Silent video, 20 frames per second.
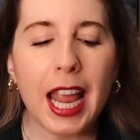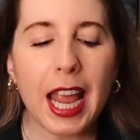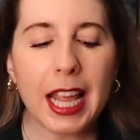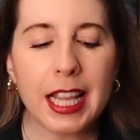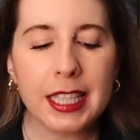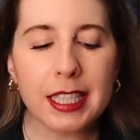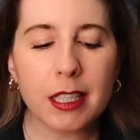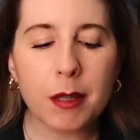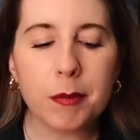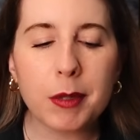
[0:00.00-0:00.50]

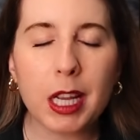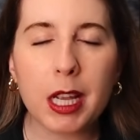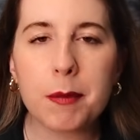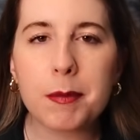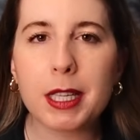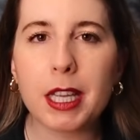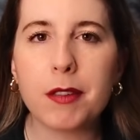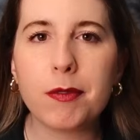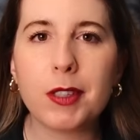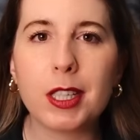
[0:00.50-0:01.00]
And
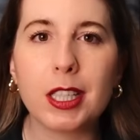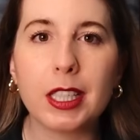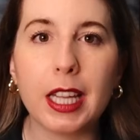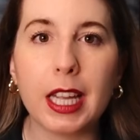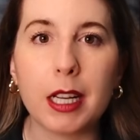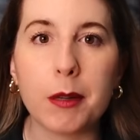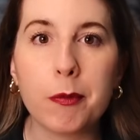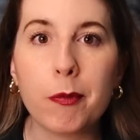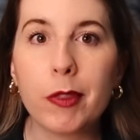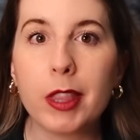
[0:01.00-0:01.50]
sometimes I feel
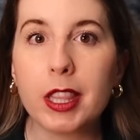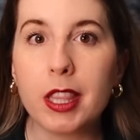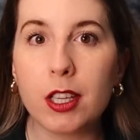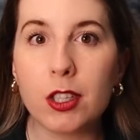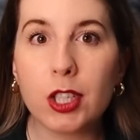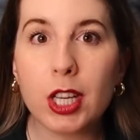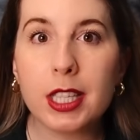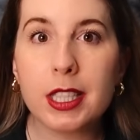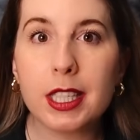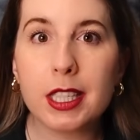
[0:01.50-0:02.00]
like the
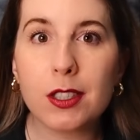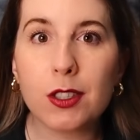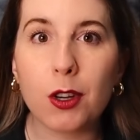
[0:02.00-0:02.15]
Justice